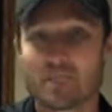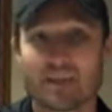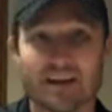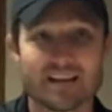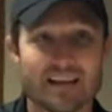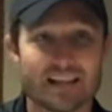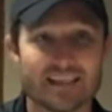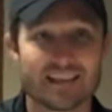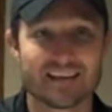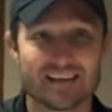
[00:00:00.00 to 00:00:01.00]
And I
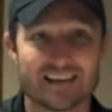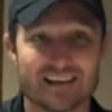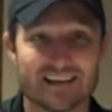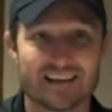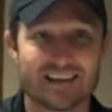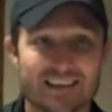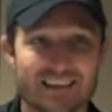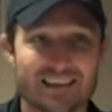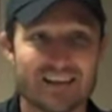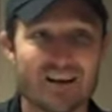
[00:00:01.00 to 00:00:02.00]
think, uh,
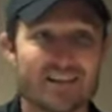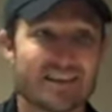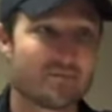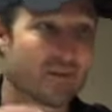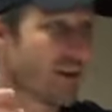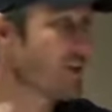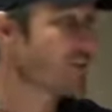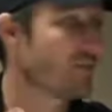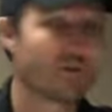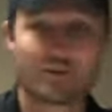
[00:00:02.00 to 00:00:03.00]
you know, I think because
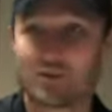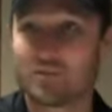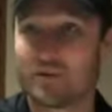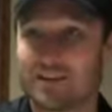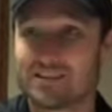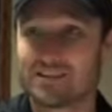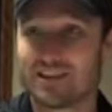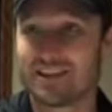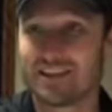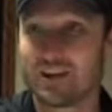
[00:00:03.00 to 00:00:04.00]
of those experiences, I
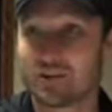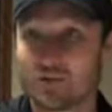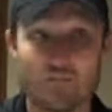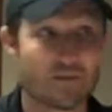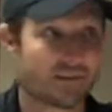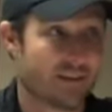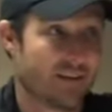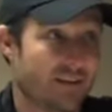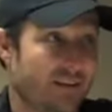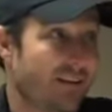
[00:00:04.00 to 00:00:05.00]
think our group is,
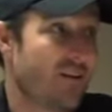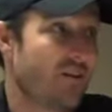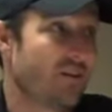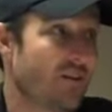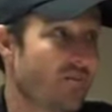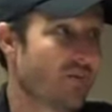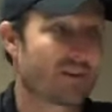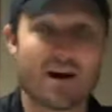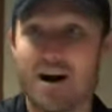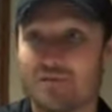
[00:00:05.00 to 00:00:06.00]
you know, a little more
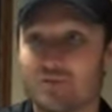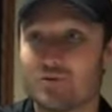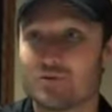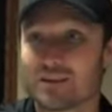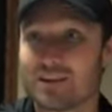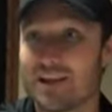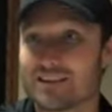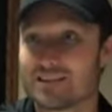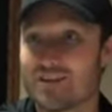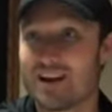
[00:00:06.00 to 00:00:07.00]
calm, cool, and
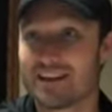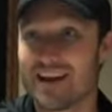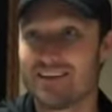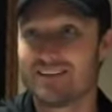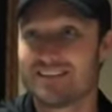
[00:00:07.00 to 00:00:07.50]
collected right now.